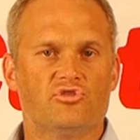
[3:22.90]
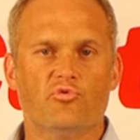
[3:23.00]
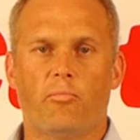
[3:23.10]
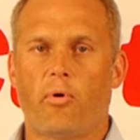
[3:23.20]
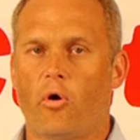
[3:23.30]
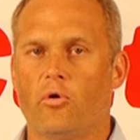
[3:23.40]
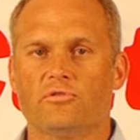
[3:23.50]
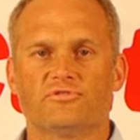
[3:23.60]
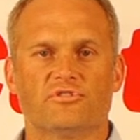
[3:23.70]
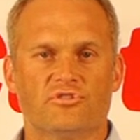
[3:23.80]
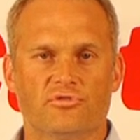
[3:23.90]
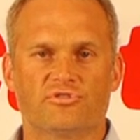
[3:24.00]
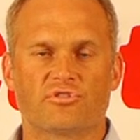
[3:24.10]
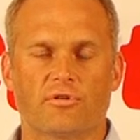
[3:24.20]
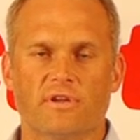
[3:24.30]
two poles or
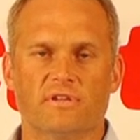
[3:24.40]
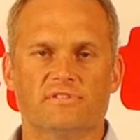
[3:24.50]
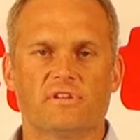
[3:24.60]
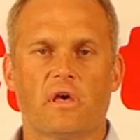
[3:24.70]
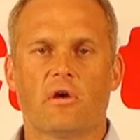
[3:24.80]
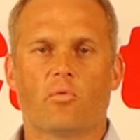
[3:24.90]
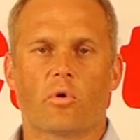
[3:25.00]
two trees